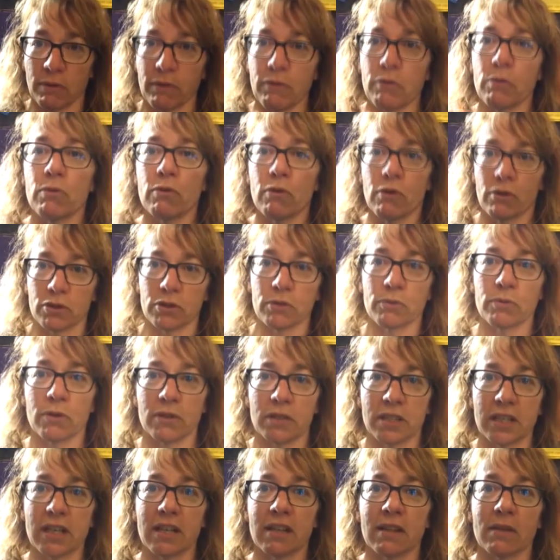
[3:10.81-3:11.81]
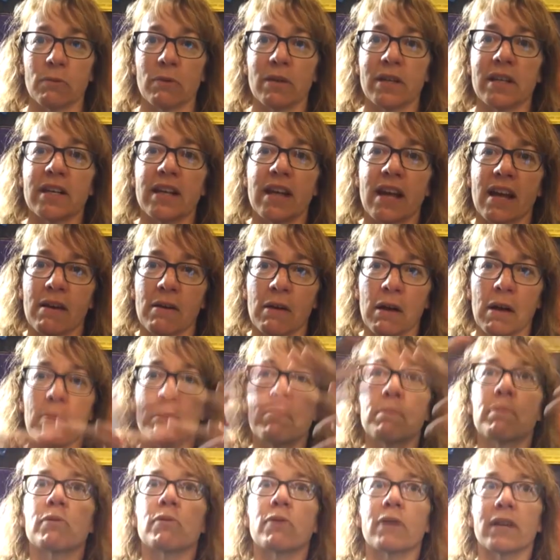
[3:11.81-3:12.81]
we've all got to work together, we're now
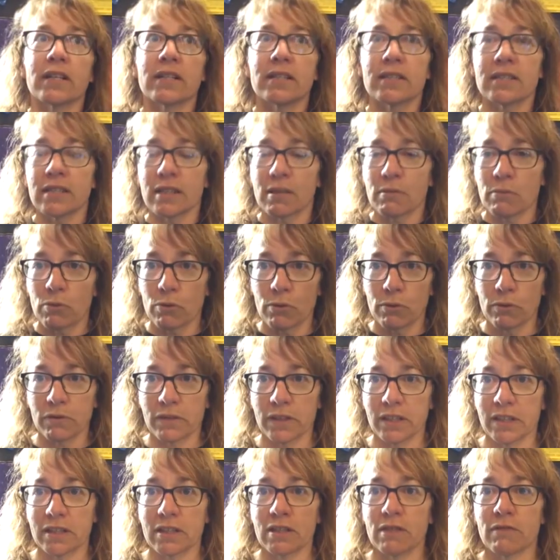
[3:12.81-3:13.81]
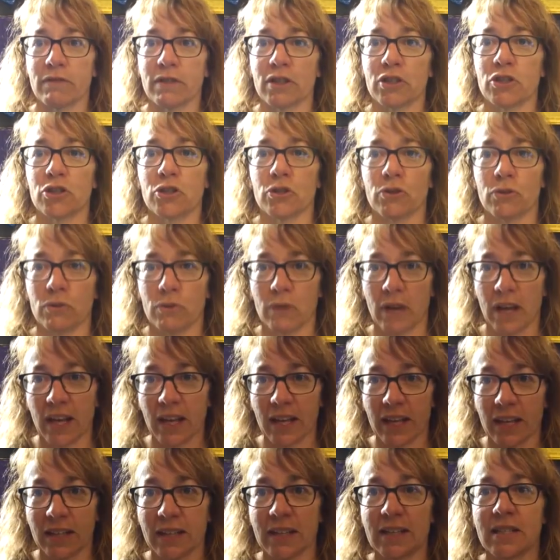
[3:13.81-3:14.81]
embracing more of the individual
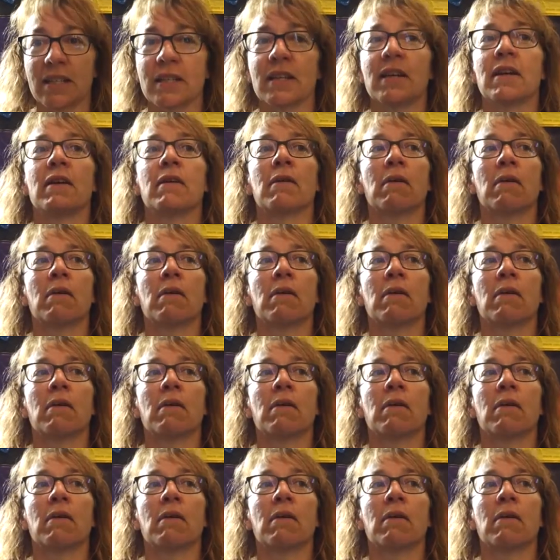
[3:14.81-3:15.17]
and